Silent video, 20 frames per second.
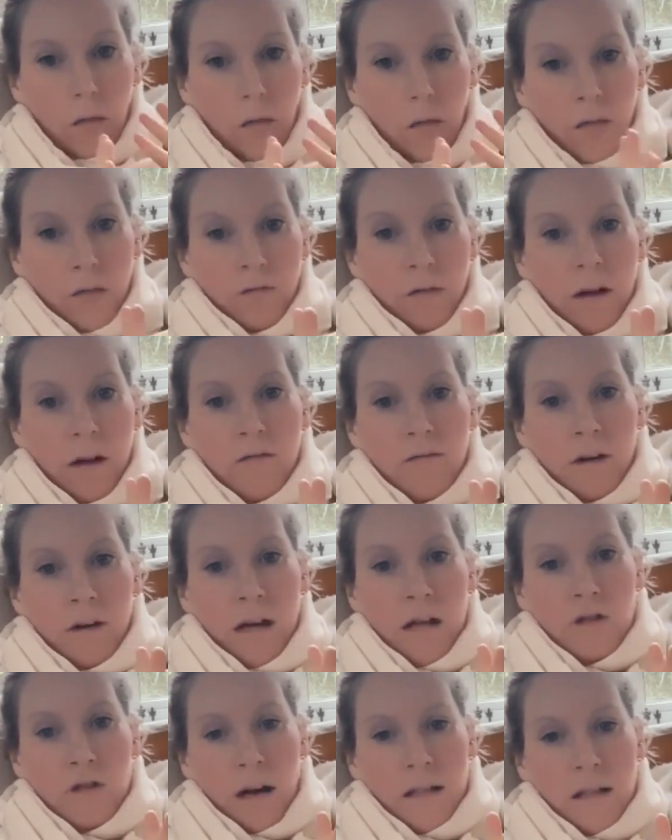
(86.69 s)
the
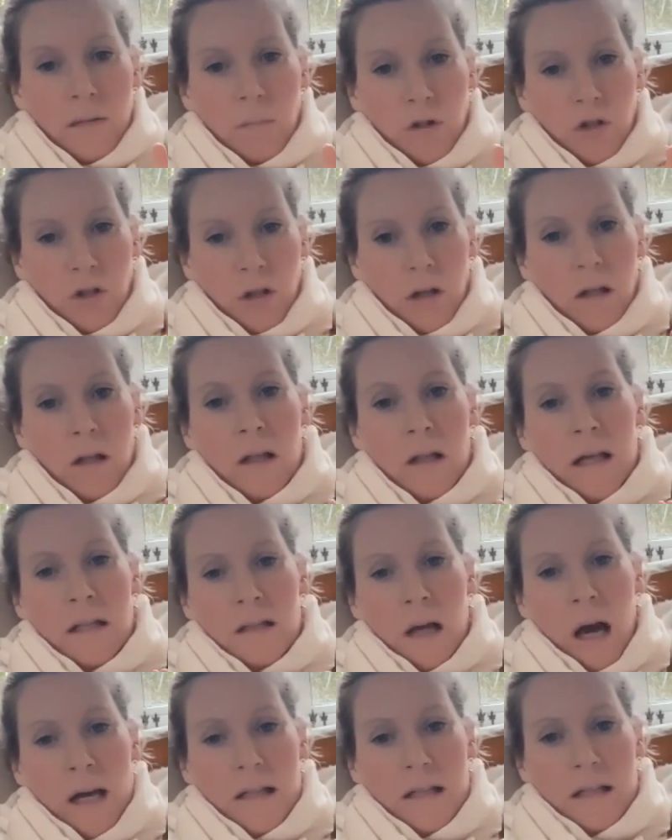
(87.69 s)
3-3 transmission is
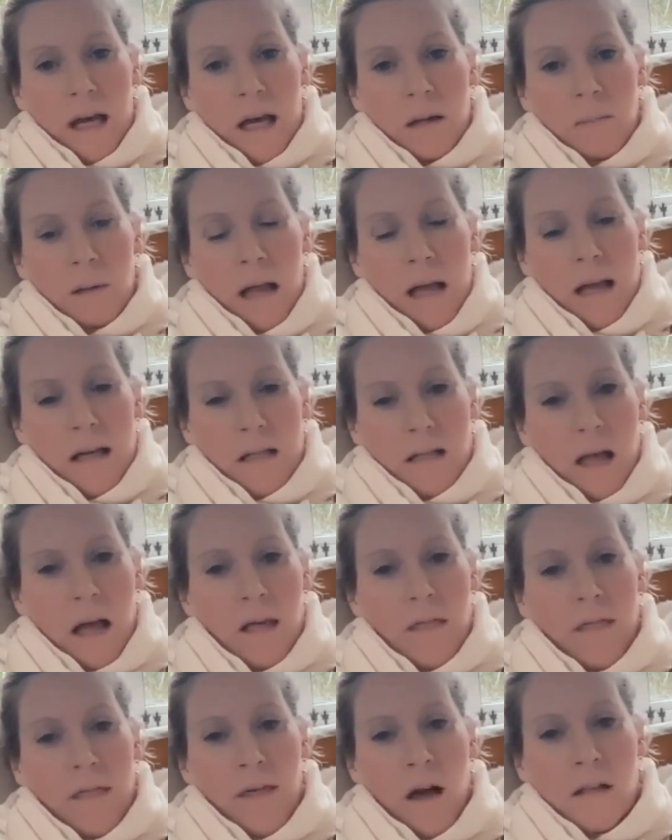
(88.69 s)
going to take place
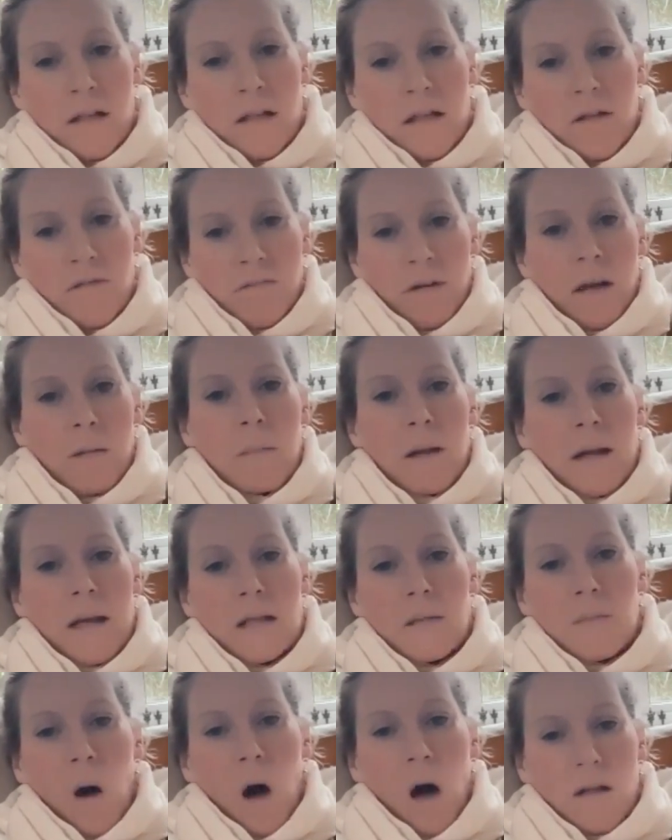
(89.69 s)
at 33
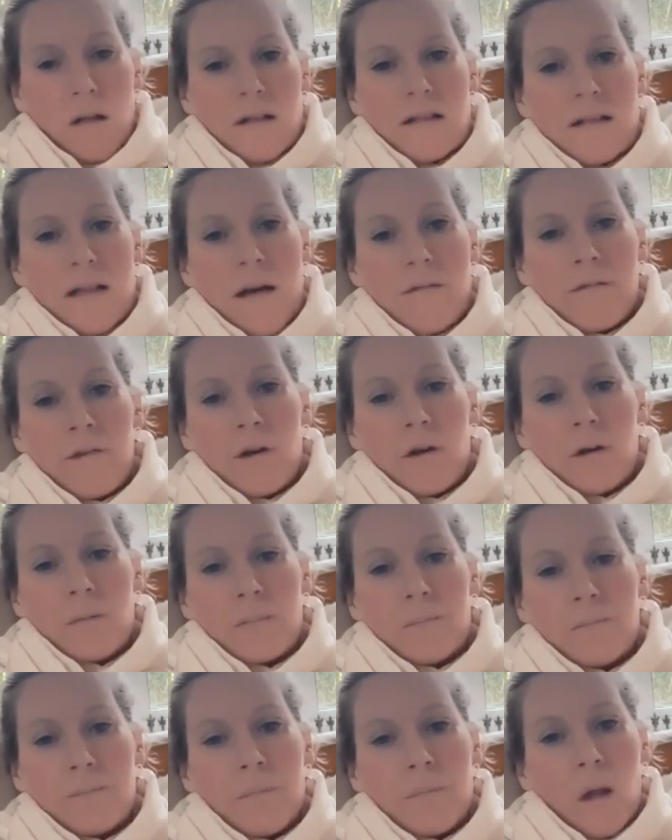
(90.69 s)
minutes past
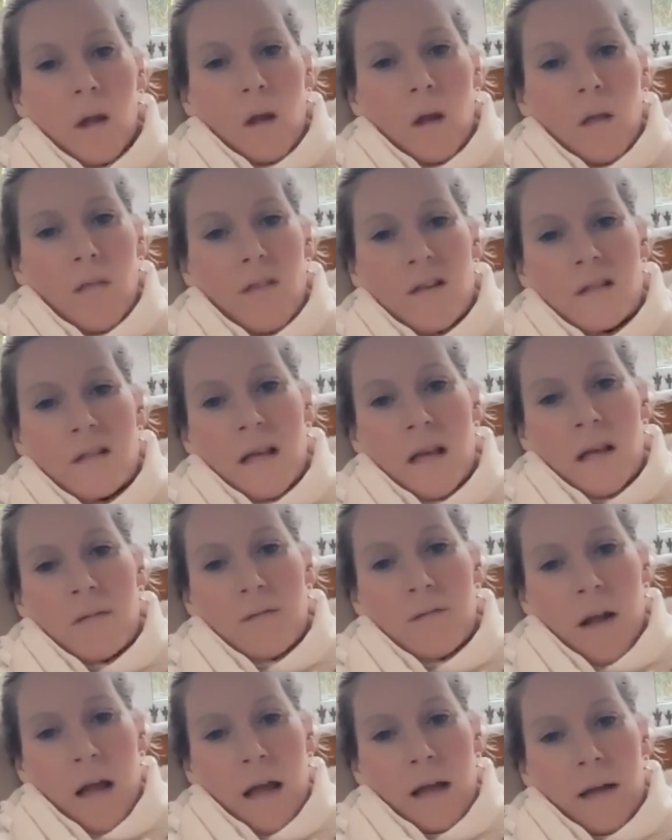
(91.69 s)
7 this
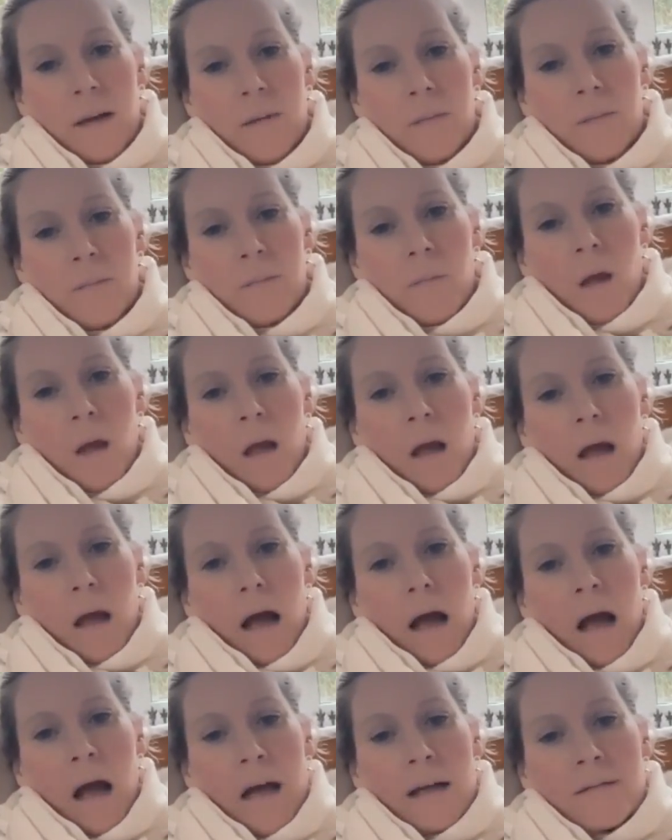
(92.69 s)
evening
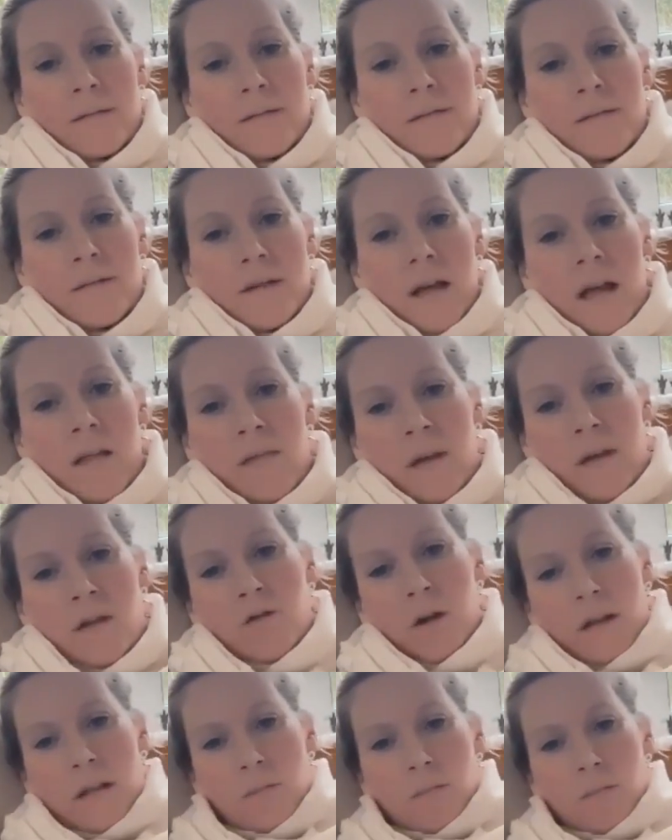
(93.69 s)
and in this
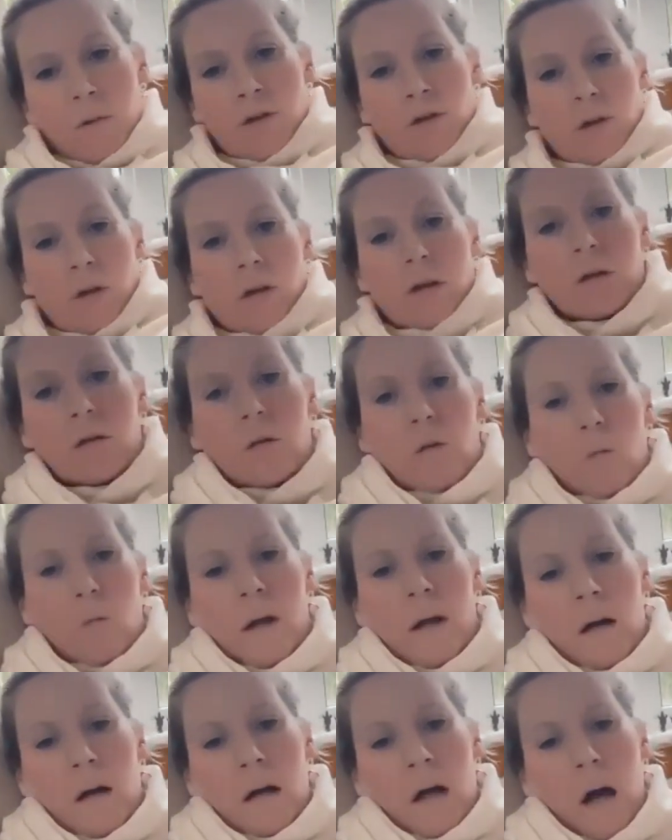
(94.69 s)
transmission,
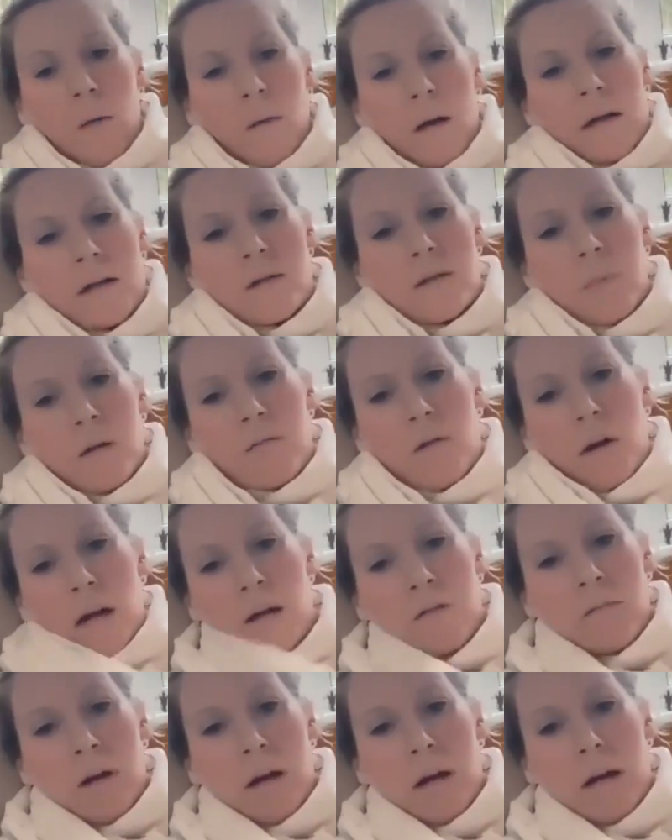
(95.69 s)
we are going to be
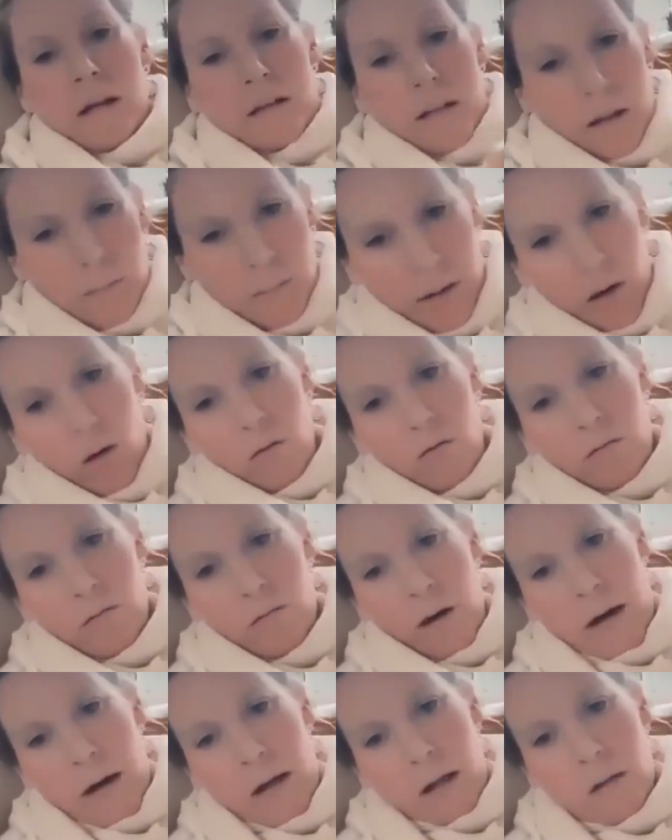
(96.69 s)
really, really deeply
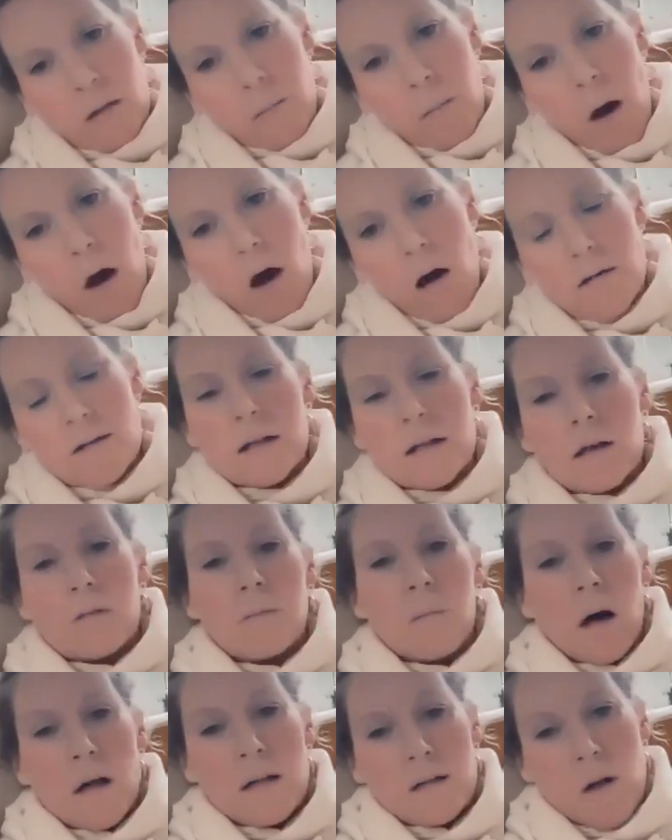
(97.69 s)
honouring the passing of
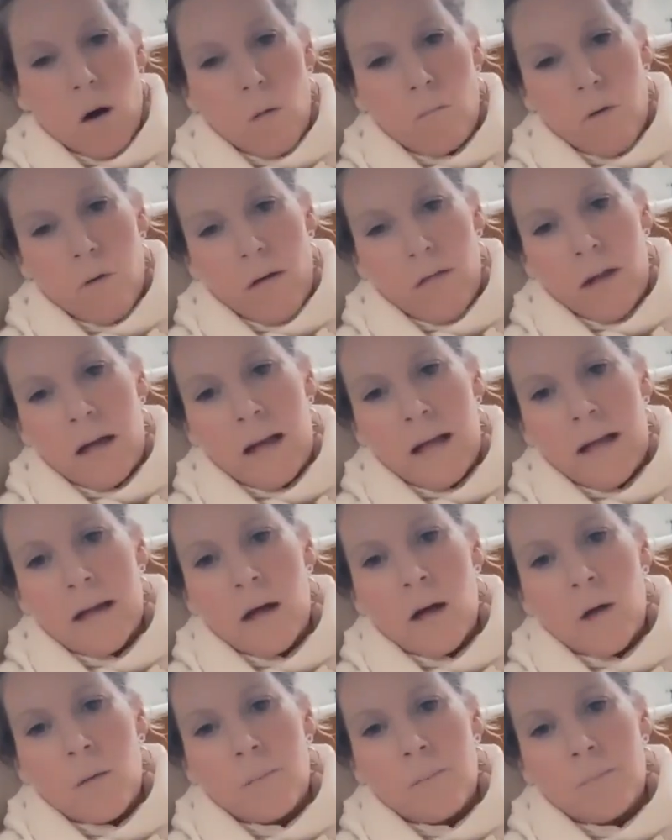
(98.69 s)
my soul brother
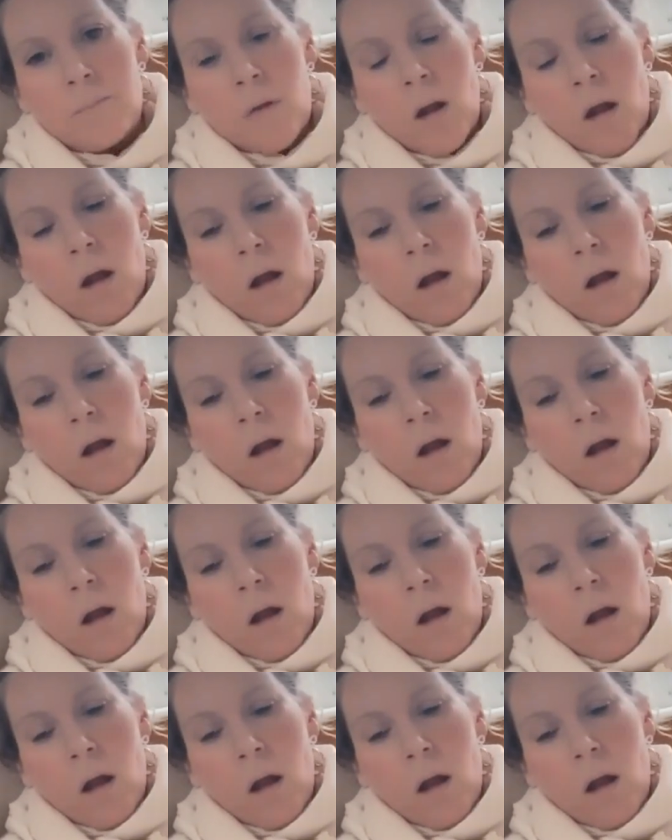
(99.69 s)
Liam.